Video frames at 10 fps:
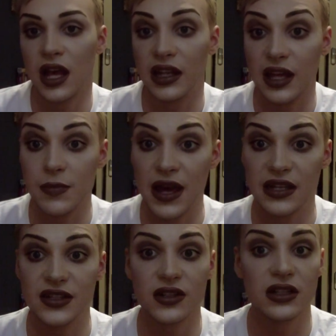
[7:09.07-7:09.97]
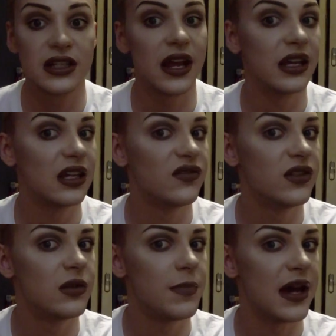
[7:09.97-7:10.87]
a lip pencil. It kind of gives
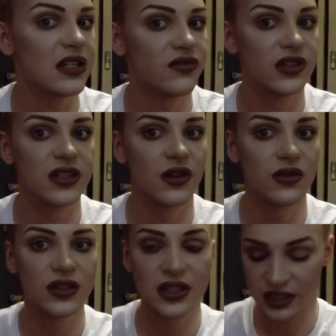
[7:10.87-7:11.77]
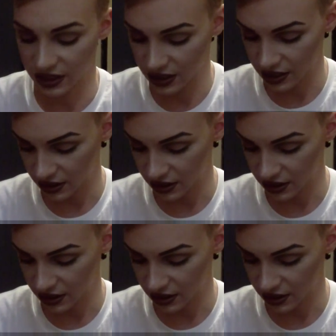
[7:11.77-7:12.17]
you the best result.